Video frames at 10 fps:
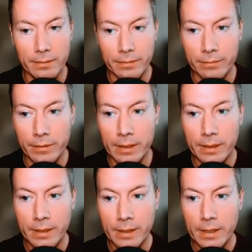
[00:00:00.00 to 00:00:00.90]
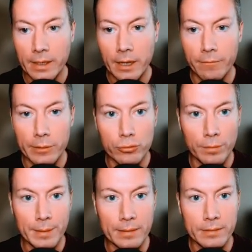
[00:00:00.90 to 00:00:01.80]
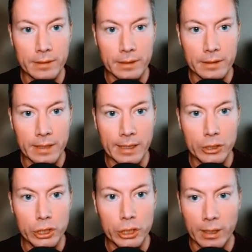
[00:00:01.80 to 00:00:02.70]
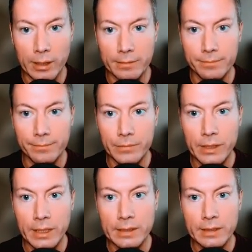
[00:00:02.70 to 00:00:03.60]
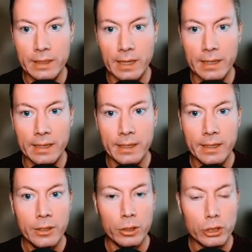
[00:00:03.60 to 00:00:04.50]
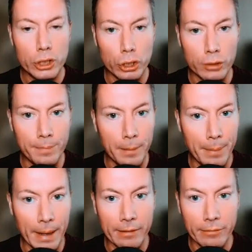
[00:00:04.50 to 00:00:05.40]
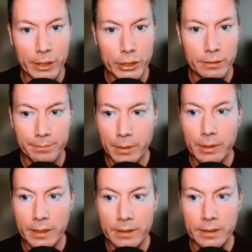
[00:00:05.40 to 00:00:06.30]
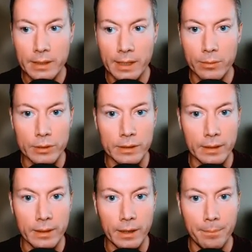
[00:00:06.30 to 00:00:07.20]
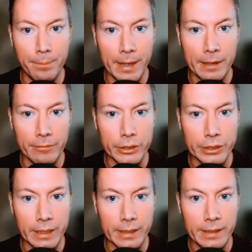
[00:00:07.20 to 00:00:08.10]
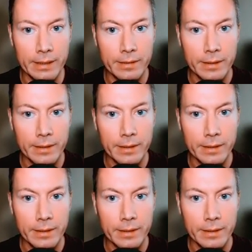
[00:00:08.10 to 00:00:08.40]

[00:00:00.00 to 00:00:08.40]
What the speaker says: All right. If we drop down to the day chart, yesterday, not super bearish, but yesterday was a bearish day.